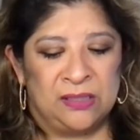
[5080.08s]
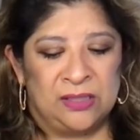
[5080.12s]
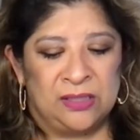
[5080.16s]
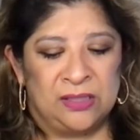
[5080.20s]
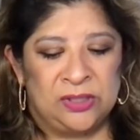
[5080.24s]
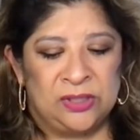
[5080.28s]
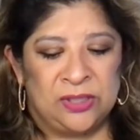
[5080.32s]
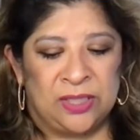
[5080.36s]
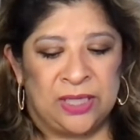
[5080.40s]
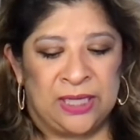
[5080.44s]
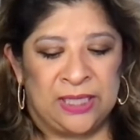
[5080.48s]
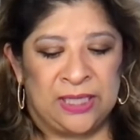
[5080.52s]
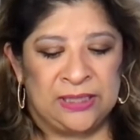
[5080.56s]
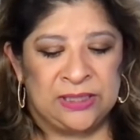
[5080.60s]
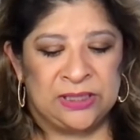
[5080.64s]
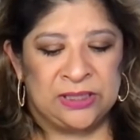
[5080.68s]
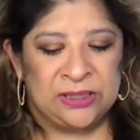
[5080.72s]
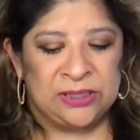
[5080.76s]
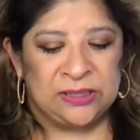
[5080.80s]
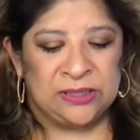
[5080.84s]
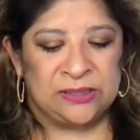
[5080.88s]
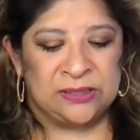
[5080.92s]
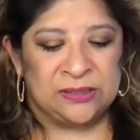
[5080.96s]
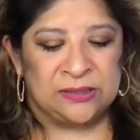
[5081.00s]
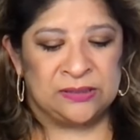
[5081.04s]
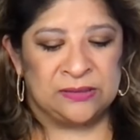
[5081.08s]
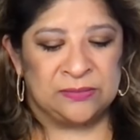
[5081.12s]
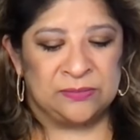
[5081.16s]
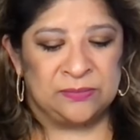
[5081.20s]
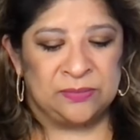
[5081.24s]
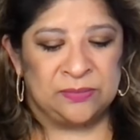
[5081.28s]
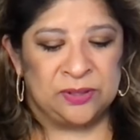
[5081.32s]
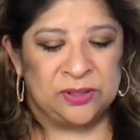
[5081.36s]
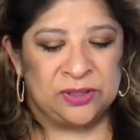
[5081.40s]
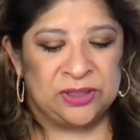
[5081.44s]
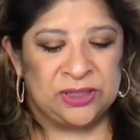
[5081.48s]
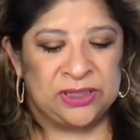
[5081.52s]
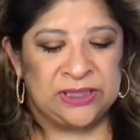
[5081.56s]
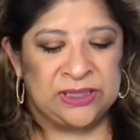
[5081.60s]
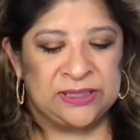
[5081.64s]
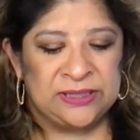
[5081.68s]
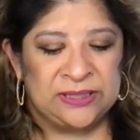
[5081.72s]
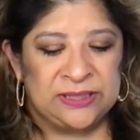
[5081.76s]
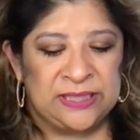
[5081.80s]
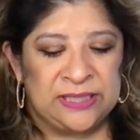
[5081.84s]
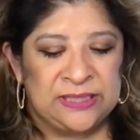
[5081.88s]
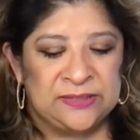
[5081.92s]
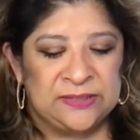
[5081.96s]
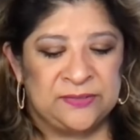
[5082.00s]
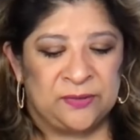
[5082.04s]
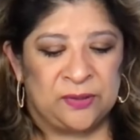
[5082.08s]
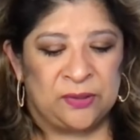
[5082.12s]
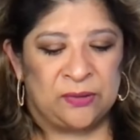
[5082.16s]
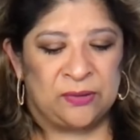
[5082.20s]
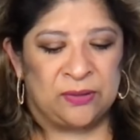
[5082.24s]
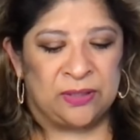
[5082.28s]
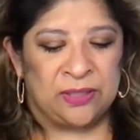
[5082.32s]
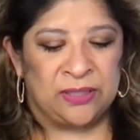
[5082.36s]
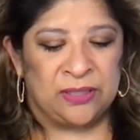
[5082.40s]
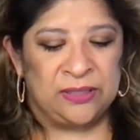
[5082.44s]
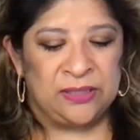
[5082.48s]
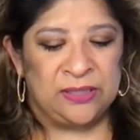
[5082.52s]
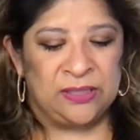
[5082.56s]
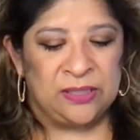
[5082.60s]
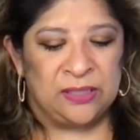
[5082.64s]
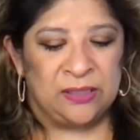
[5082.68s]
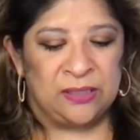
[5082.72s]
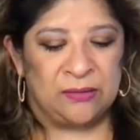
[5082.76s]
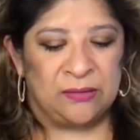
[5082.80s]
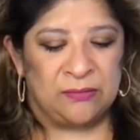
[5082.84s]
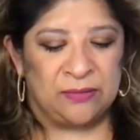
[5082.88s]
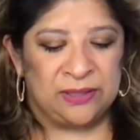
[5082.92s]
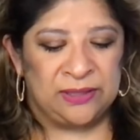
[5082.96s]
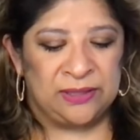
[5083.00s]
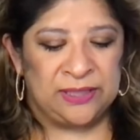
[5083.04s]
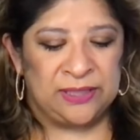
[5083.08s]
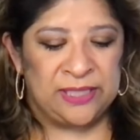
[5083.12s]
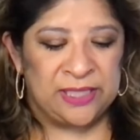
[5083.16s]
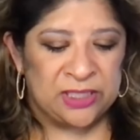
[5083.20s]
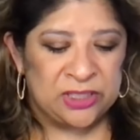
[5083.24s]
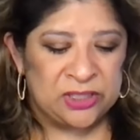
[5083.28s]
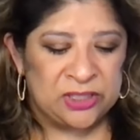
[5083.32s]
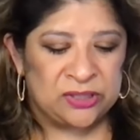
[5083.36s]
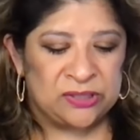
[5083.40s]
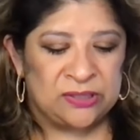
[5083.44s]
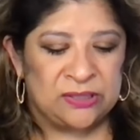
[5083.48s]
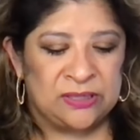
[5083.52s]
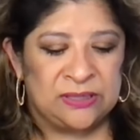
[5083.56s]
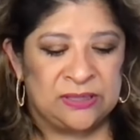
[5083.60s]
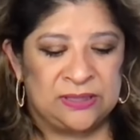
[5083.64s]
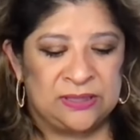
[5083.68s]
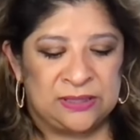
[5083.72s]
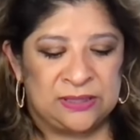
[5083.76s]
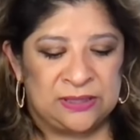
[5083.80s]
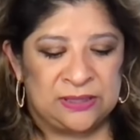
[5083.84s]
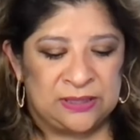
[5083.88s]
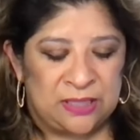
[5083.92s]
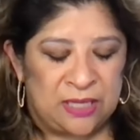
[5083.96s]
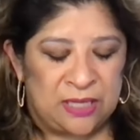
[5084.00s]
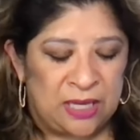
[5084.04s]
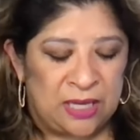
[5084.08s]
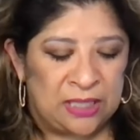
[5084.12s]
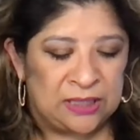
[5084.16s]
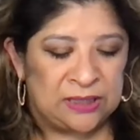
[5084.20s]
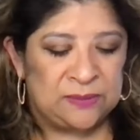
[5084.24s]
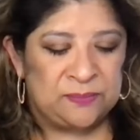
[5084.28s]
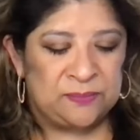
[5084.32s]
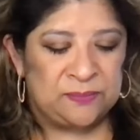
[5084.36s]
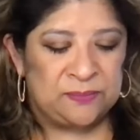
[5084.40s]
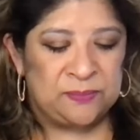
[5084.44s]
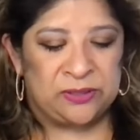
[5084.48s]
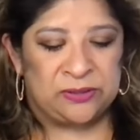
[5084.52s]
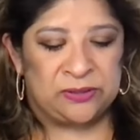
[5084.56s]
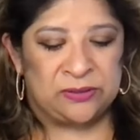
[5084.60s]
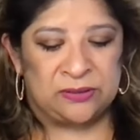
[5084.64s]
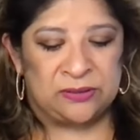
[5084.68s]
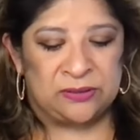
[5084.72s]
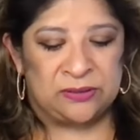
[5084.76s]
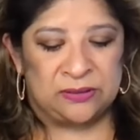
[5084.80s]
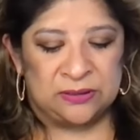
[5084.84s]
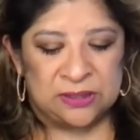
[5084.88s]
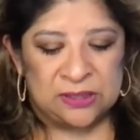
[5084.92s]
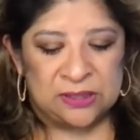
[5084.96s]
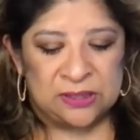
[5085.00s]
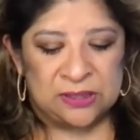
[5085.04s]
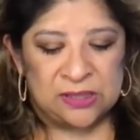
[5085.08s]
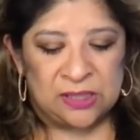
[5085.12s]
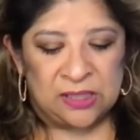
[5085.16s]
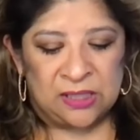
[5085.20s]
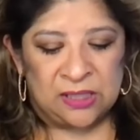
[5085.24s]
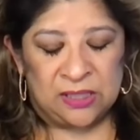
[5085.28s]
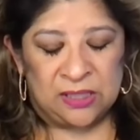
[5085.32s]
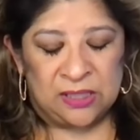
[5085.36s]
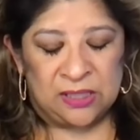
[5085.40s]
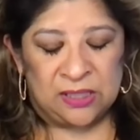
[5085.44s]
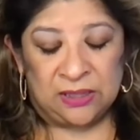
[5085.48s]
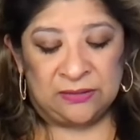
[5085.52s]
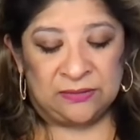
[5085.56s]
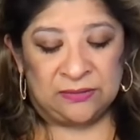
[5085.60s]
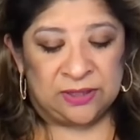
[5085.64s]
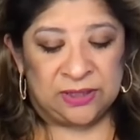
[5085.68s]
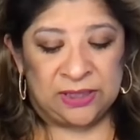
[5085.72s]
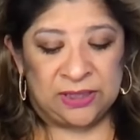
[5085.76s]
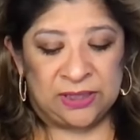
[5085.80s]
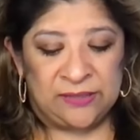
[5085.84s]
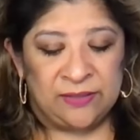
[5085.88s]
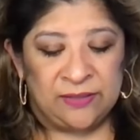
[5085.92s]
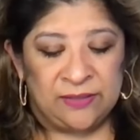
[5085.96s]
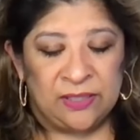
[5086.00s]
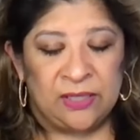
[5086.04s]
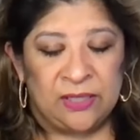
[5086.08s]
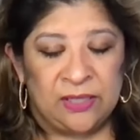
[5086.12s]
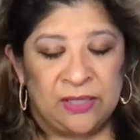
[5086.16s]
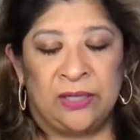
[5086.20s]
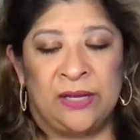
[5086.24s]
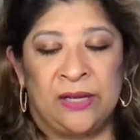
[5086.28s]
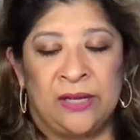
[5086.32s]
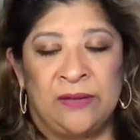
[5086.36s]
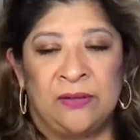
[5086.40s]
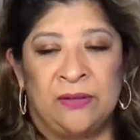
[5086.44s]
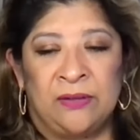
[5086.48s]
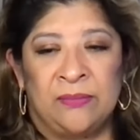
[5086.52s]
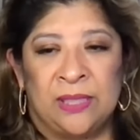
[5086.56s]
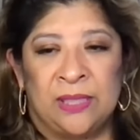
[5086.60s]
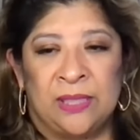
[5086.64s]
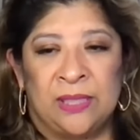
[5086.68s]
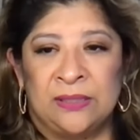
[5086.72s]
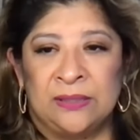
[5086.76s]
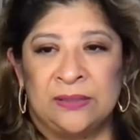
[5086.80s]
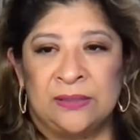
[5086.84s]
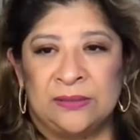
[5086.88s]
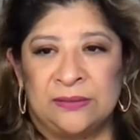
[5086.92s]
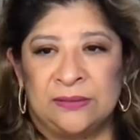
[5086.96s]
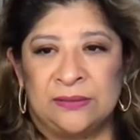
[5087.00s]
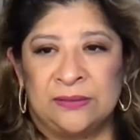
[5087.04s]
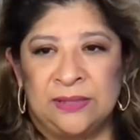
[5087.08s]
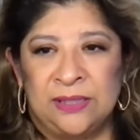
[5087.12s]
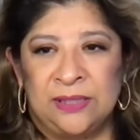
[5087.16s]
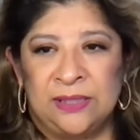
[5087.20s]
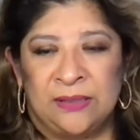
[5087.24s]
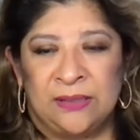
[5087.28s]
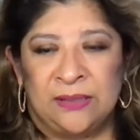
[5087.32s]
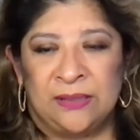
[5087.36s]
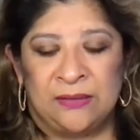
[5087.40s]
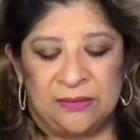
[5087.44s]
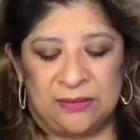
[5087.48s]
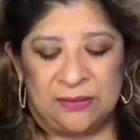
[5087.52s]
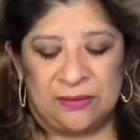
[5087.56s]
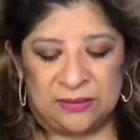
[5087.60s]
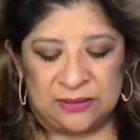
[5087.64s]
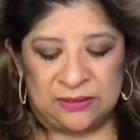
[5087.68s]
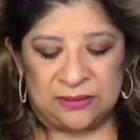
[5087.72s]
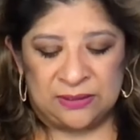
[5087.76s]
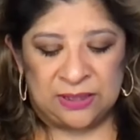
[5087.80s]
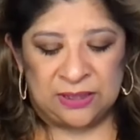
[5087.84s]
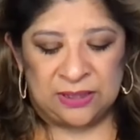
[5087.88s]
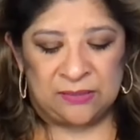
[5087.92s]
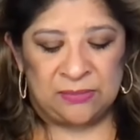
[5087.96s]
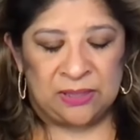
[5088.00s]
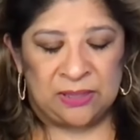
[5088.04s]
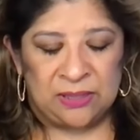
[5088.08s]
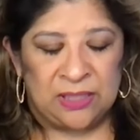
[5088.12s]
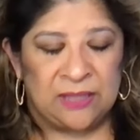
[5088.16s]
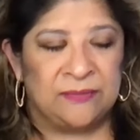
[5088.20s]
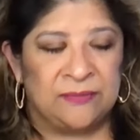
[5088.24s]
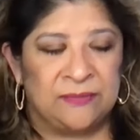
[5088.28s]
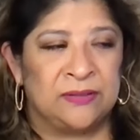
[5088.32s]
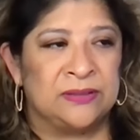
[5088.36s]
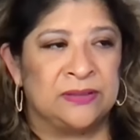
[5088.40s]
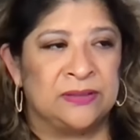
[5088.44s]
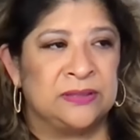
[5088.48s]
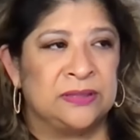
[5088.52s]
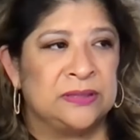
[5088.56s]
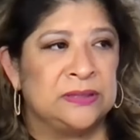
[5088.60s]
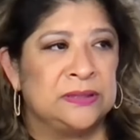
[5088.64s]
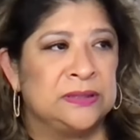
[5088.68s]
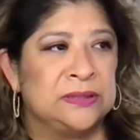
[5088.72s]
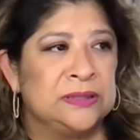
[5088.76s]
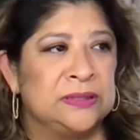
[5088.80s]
try to push these things forward, with the insurances, the hospital, even our government, at some levels.